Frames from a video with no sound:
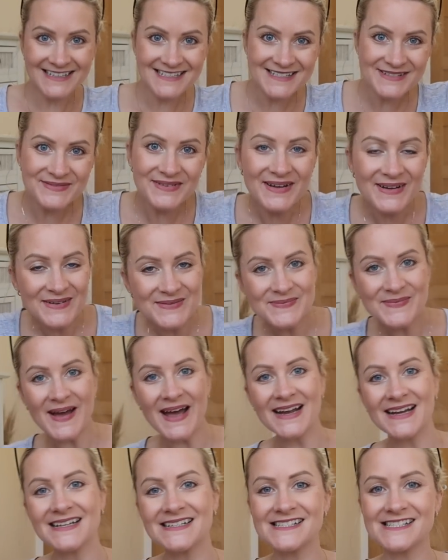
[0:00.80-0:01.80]
guys, welcome
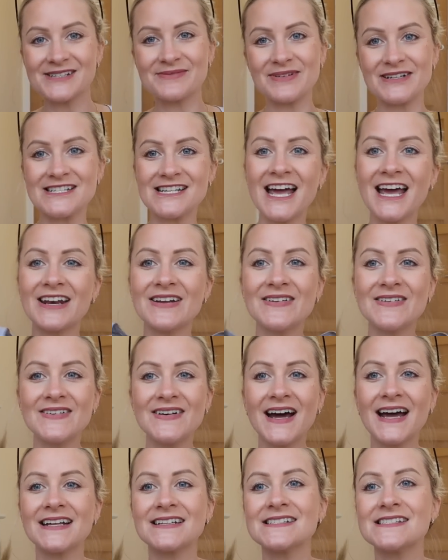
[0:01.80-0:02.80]
back to my channel
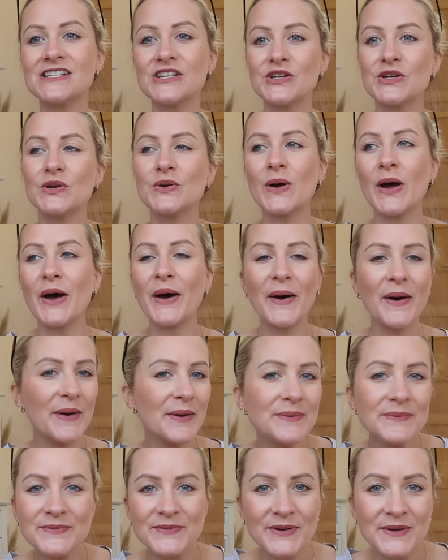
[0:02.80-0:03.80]
and to a
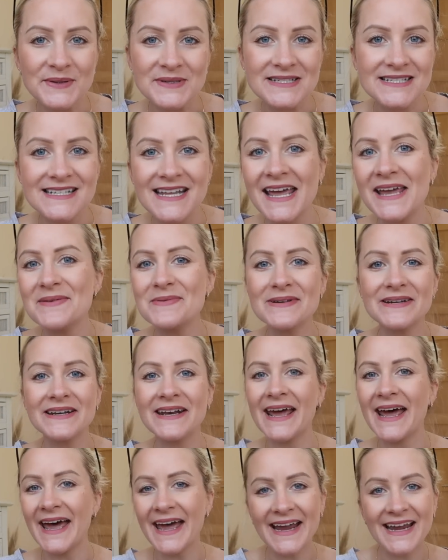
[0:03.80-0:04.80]
home vlog today. We're going
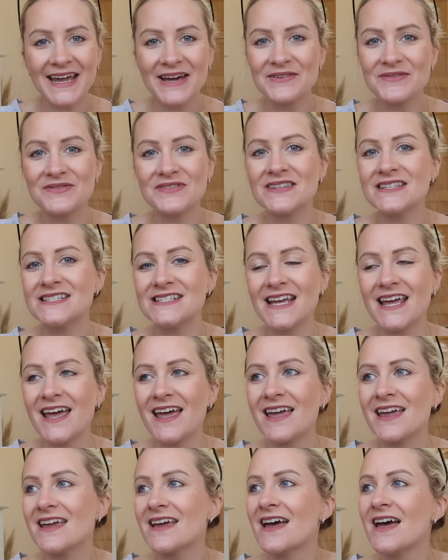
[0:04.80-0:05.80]
to hang out for the
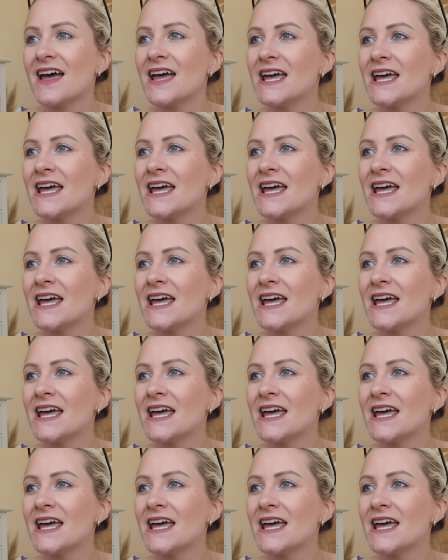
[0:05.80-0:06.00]
day.